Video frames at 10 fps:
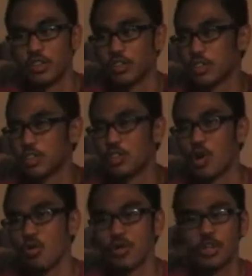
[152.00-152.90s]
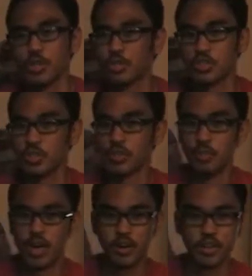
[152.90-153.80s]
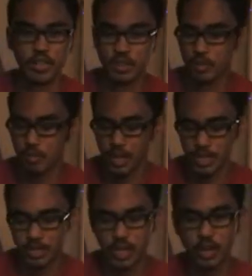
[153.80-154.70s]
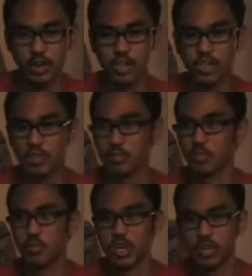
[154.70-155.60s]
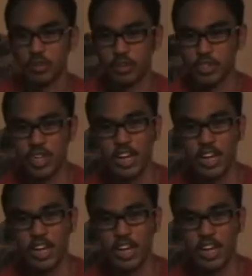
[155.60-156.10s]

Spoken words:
and it's just overuse of American military, whatever.